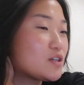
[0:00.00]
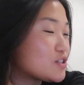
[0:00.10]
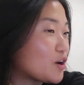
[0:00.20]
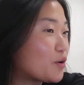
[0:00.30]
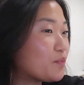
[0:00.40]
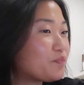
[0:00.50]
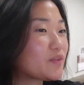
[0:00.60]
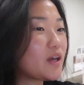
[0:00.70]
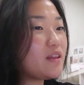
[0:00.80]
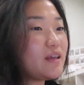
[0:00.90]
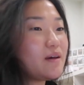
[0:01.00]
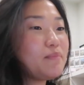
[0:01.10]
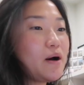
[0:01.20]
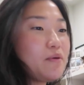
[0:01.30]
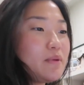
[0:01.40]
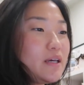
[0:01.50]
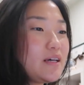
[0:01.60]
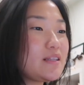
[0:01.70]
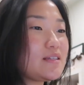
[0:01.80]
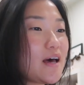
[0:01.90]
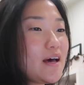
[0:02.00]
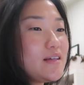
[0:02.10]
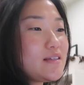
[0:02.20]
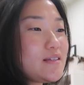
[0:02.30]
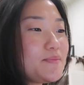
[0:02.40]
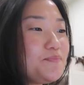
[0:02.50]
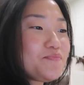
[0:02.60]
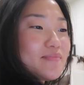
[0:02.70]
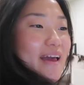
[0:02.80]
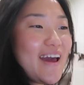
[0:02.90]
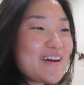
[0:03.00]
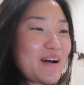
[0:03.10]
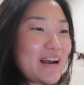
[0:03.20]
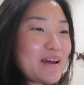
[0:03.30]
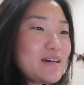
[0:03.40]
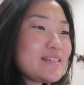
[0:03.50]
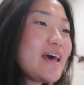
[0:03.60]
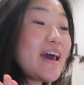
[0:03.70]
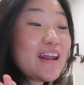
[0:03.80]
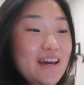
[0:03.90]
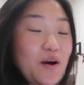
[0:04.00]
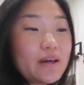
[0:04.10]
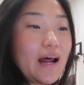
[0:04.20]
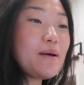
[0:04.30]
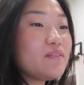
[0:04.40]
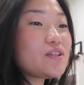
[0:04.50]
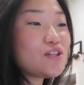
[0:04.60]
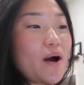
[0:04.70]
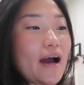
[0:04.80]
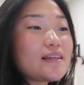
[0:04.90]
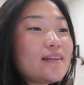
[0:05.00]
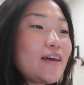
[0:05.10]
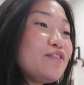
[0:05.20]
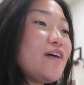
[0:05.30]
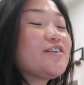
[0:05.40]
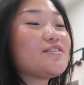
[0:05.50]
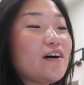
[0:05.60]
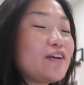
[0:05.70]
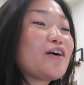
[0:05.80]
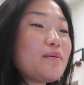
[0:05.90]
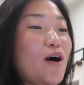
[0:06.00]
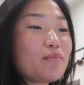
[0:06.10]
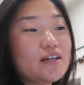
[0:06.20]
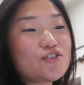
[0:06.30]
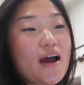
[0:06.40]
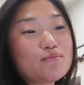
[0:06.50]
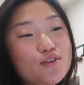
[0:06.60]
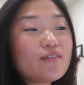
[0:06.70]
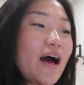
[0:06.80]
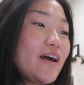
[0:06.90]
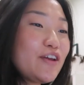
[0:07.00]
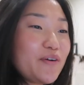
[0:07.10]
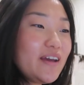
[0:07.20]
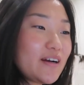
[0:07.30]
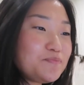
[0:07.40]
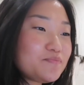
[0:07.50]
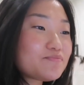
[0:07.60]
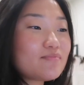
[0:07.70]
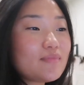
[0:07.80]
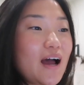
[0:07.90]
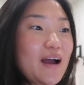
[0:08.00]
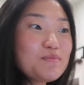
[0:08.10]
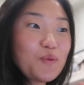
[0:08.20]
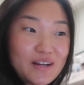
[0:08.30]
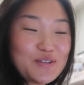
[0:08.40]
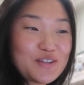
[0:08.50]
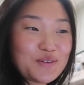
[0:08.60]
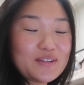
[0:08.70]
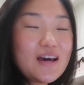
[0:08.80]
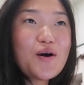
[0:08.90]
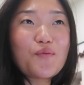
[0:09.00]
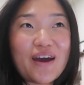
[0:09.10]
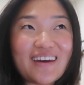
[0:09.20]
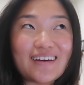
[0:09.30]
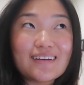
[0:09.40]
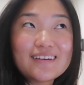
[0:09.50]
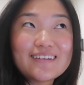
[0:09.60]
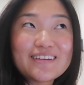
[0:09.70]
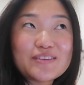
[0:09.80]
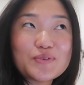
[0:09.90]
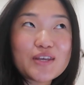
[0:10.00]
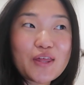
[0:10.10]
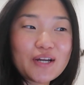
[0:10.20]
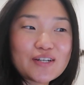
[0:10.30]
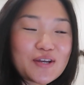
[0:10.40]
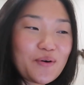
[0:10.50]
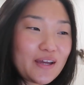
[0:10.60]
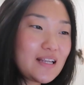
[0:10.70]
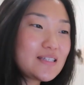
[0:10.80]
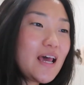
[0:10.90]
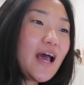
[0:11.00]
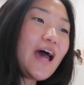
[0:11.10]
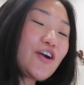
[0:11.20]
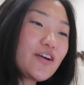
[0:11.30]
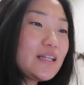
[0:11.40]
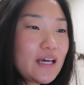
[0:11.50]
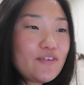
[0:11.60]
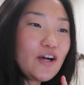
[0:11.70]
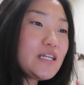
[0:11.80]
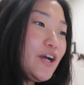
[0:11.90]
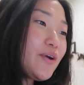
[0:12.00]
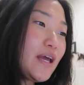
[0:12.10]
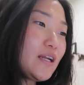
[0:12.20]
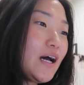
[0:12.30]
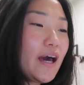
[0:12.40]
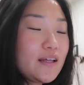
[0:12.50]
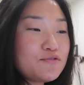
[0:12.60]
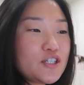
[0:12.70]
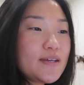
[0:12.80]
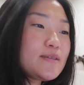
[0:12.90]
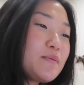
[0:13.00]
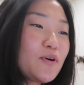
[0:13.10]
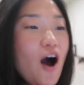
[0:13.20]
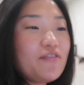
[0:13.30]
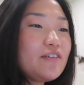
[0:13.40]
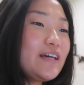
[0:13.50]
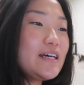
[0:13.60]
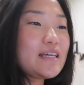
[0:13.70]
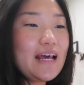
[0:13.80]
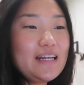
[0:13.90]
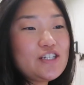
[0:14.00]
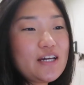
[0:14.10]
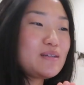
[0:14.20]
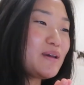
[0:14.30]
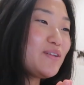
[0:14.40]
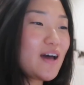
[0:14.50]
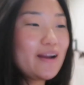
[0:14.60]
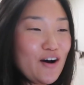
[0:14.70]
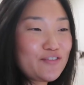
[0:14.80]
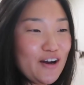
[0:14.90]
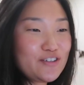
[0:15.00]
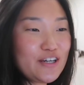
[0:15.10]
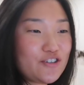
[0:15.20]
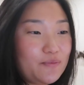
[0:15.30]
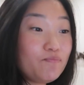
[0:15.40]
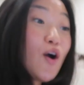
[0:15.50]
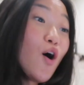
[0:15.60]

So in the about me it says, "Hey, my name is Naomi and I believe it's no accident that you found yourself here on my blog page. I'm so glad that you are here. I'm 22 years old. Wait, This was like 3 years ago, I guess. I currently live in Ontario, Canada. I love Jesus, people, coffee, fitness, and any chance to be outside and all of God's creation.